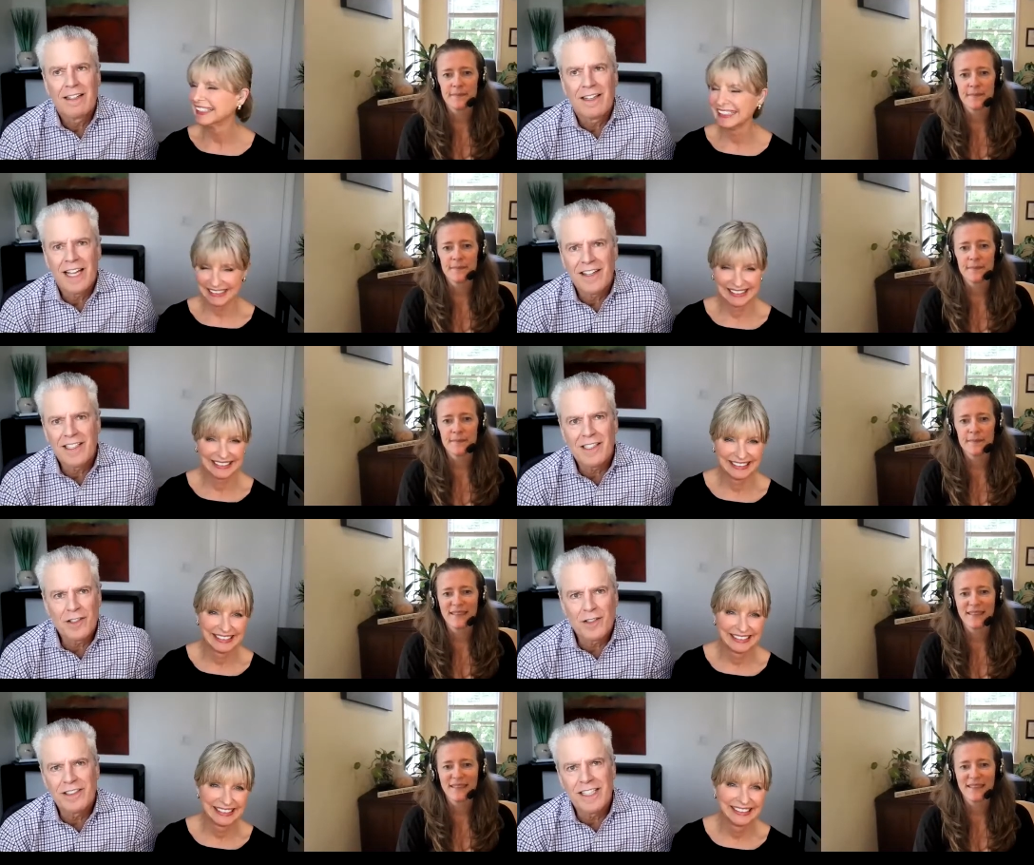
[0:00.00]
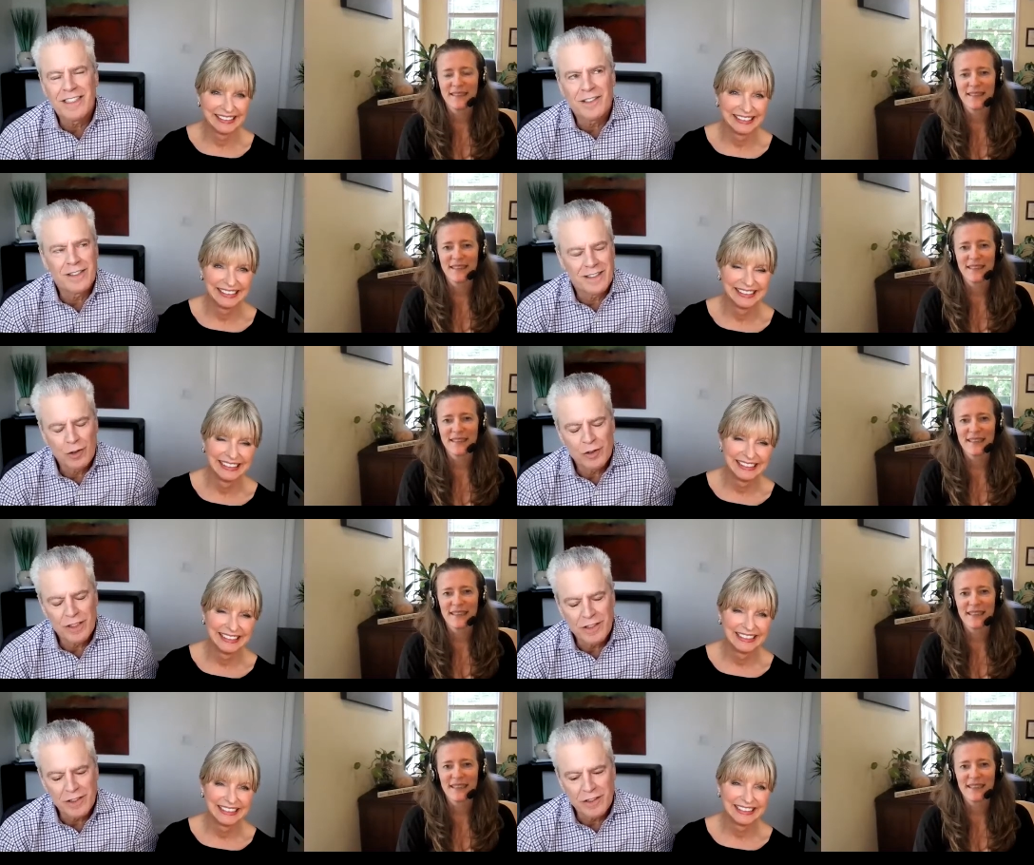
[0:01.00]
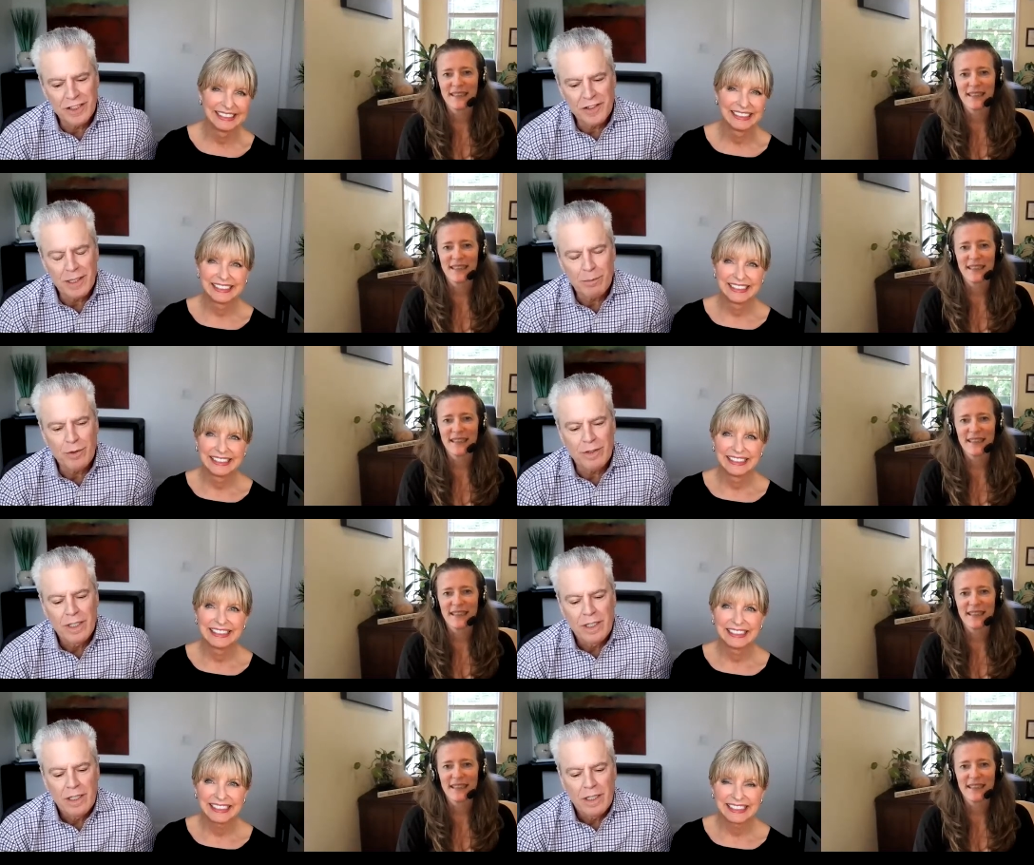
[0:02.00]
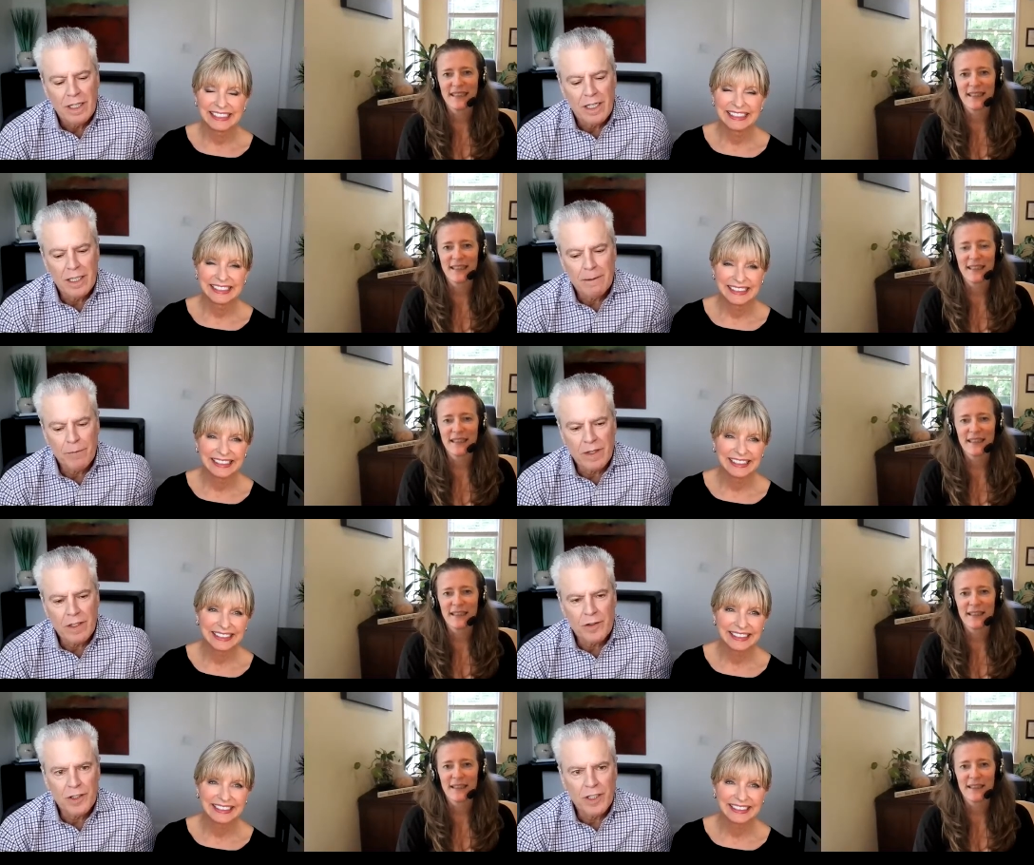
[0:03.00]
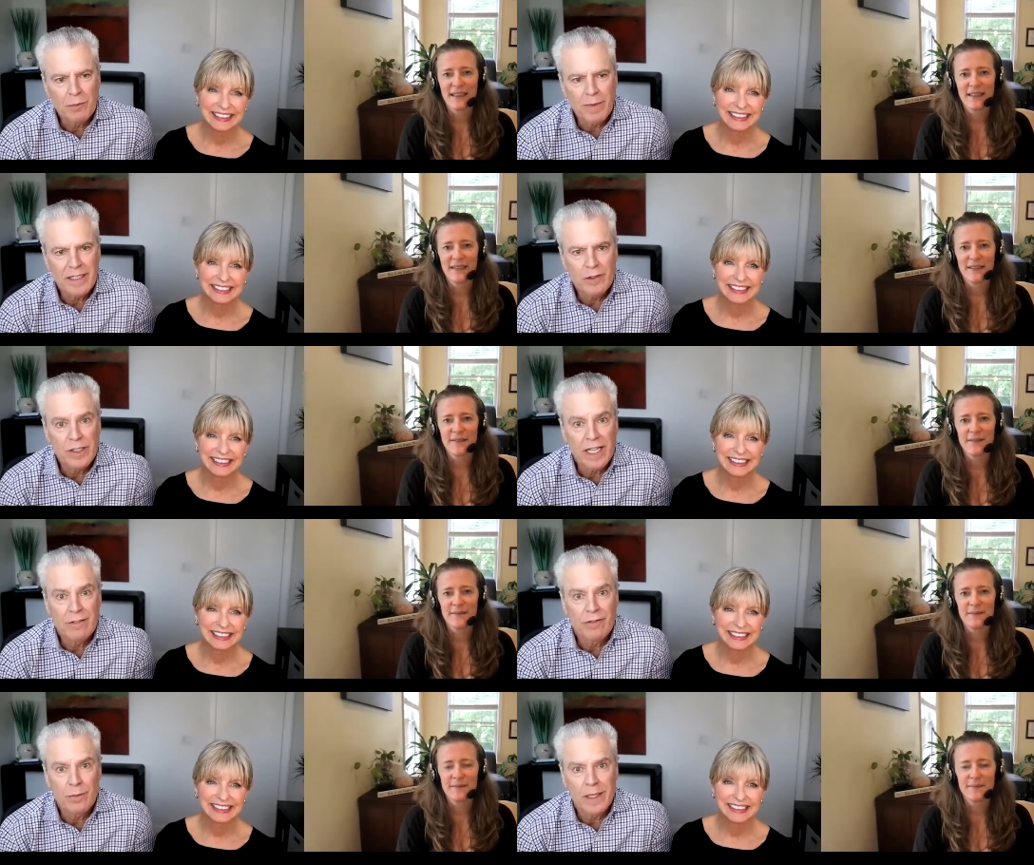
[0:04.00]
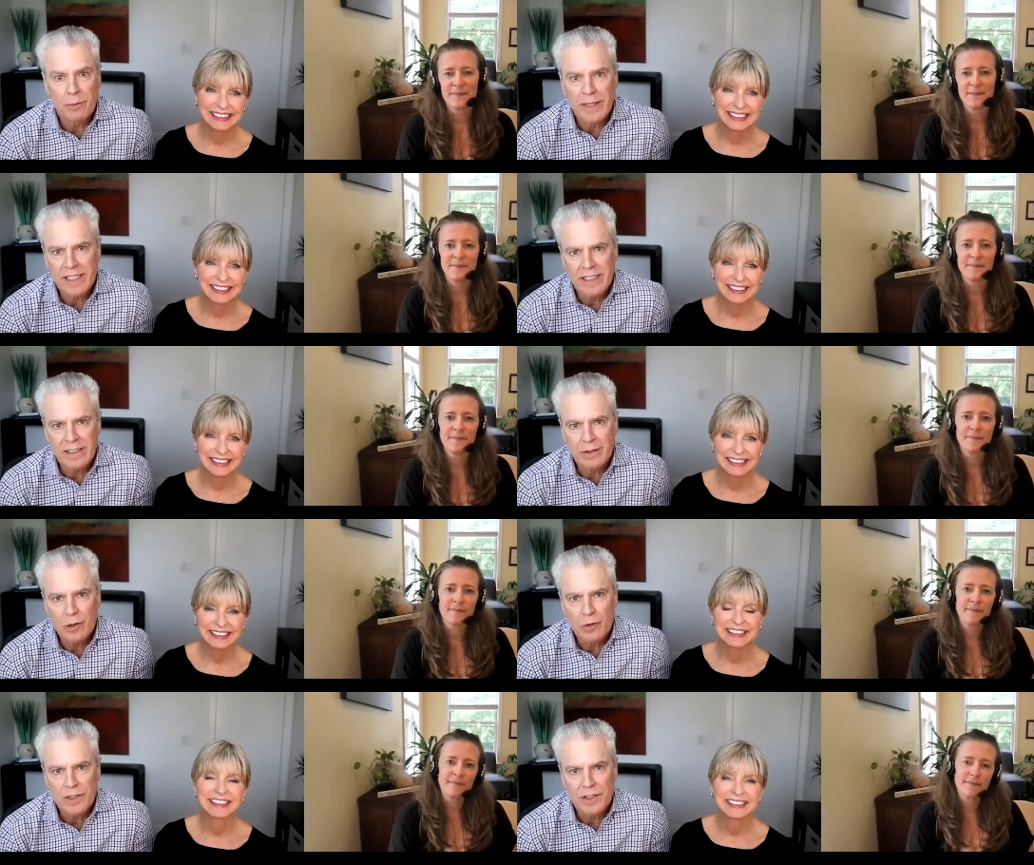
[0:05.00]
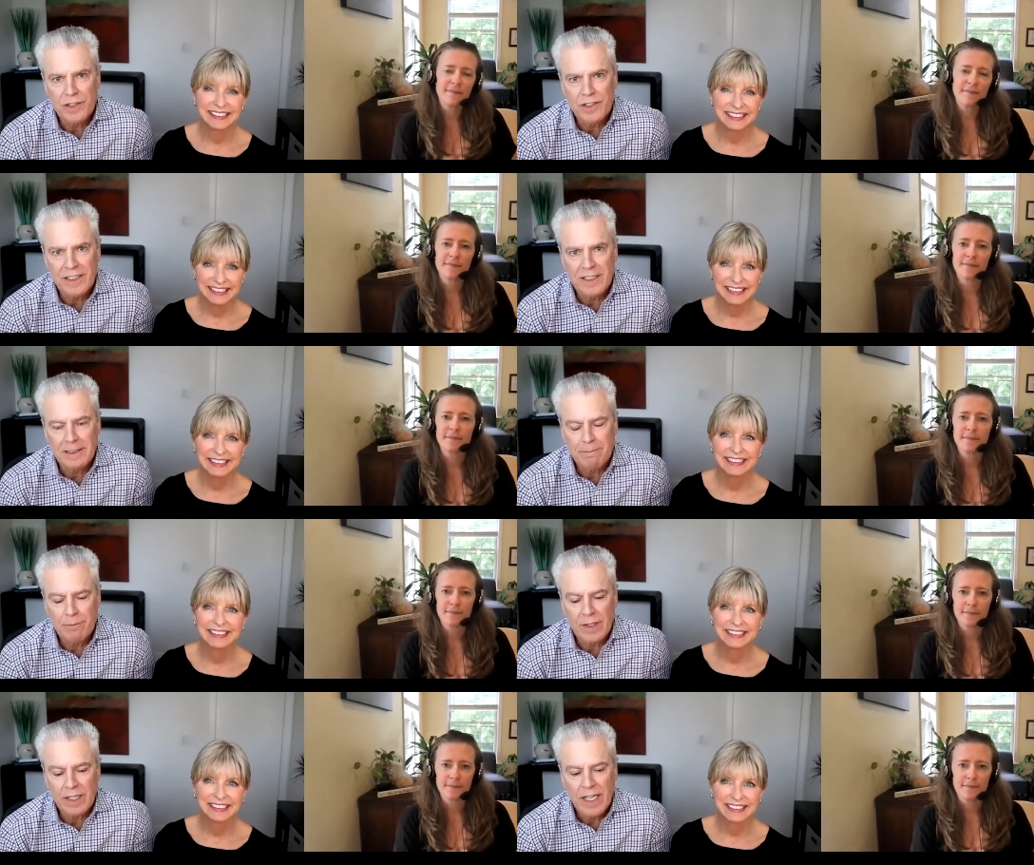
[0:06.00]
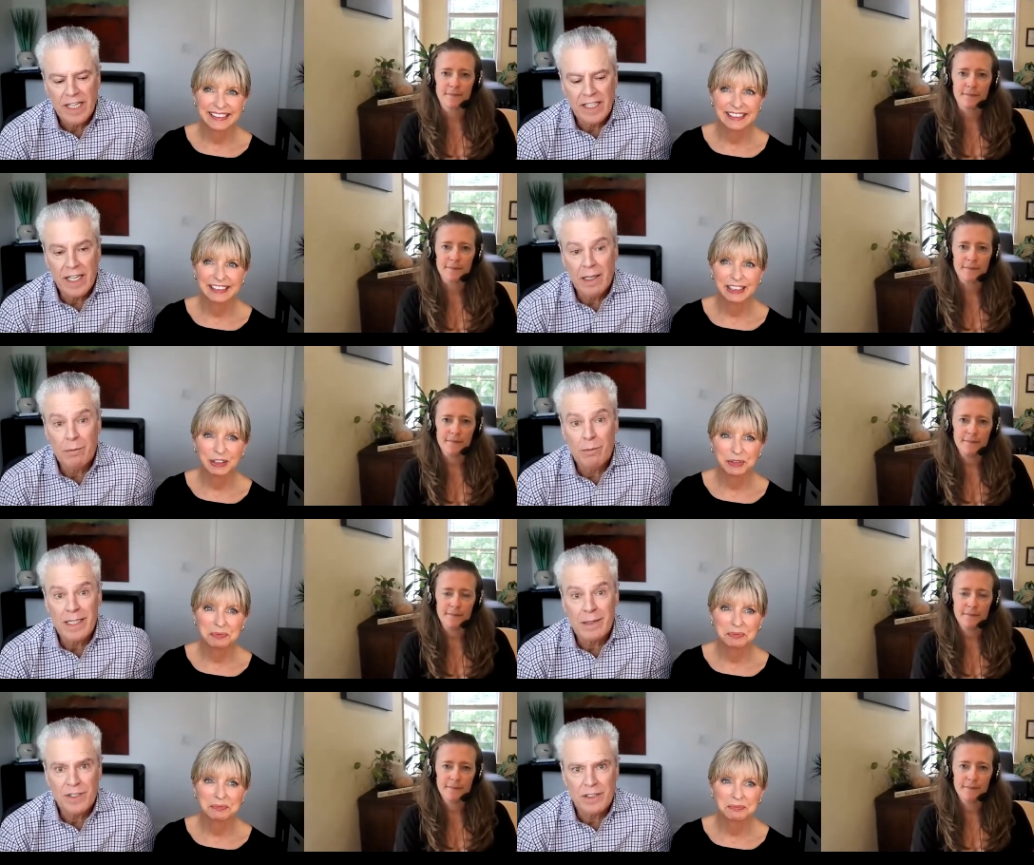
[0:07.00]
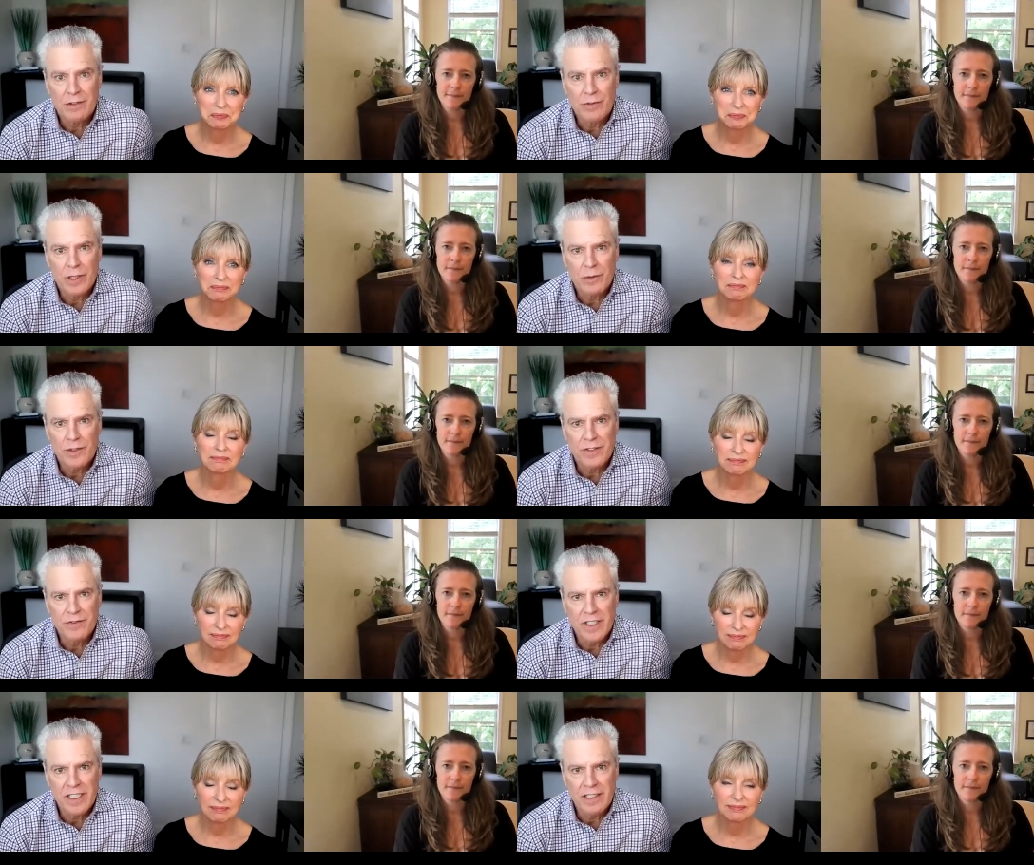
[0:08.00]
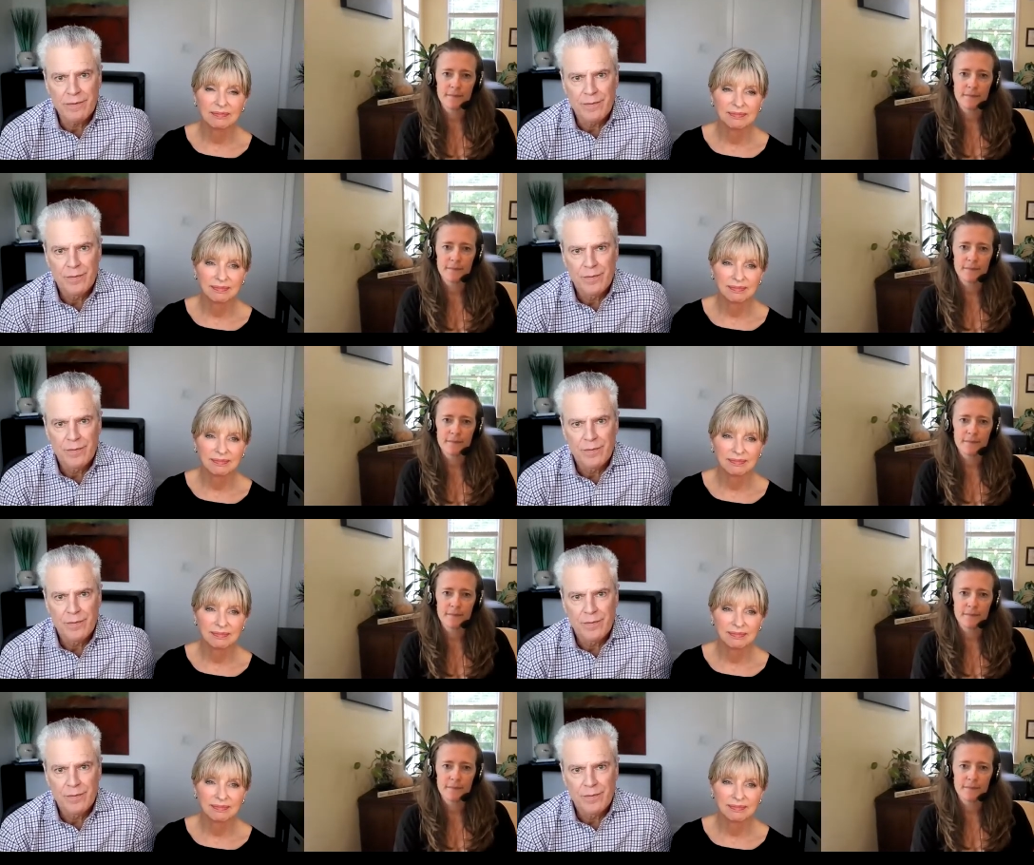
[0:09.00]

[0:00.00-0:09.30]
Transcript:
Speaker 1: I think that's a that's a Ulti's a good example. Um, there's a young man who came from Albania who was um, he came by himself when he was 15,